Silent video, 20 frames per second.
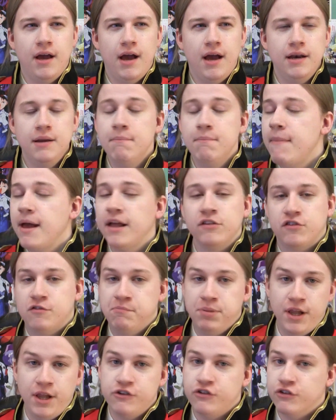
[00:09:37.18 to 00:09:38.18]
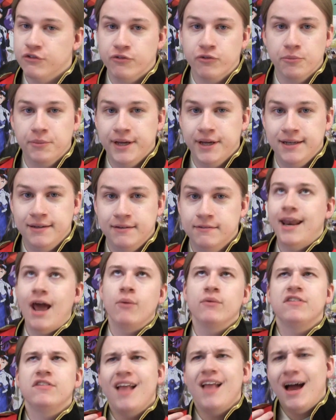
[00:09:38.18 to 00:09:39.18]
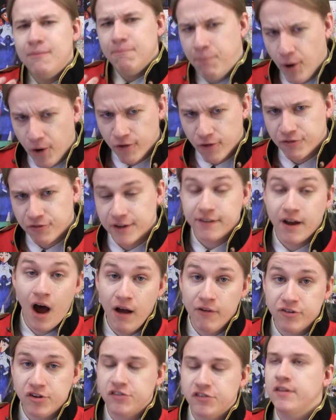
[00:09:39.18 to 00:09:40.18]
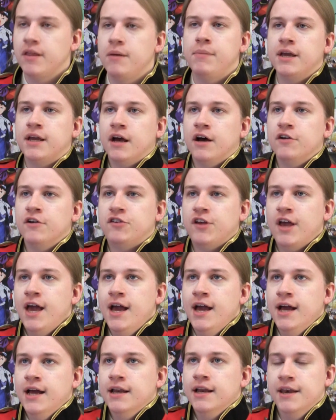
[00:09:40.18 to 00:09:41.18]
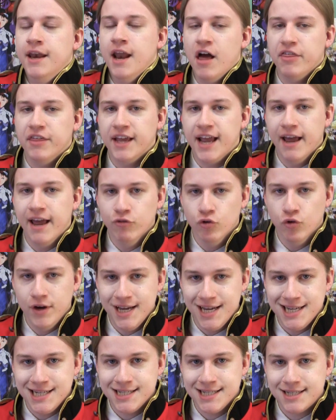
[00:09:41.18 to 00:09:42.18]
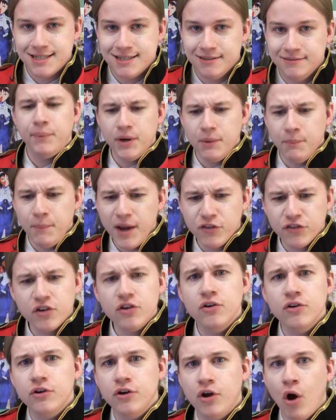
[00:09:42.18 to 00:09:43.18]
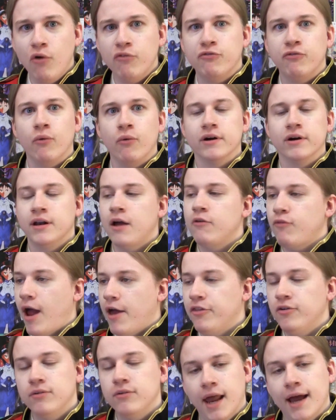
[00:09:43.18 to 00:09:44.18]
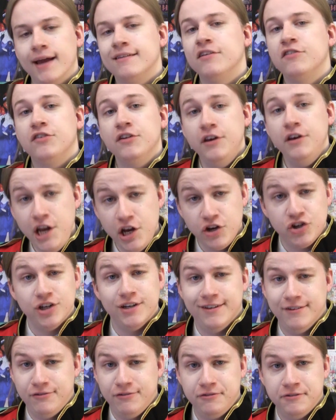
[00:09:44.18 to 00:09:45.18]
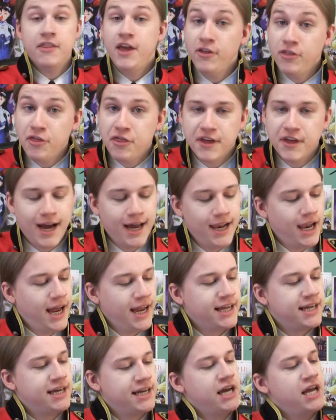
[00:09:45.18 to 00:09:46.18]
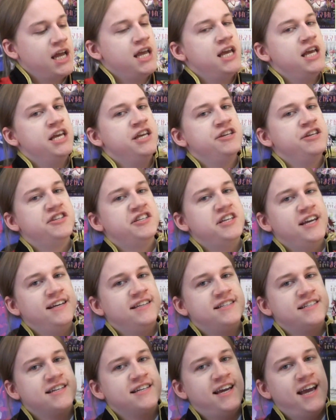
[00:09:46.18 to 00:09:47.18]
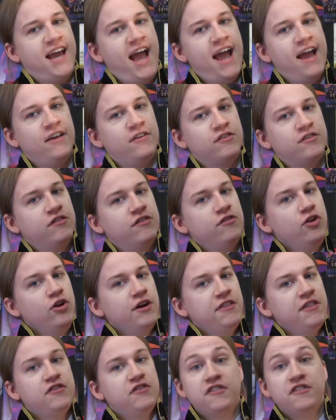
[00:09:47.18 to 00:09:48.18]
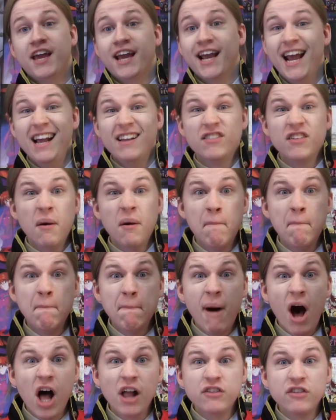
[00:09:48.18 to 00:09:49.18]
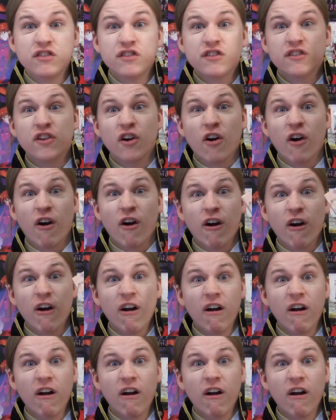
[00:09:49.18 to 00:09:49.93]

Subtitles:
an immense pleasure for me. Now, it's not perfect, obviously, because nothing ever is. But it makes a good go for it, and I rather liked its initiative. The other thing I like is its case, because look at this thing. It's a monster!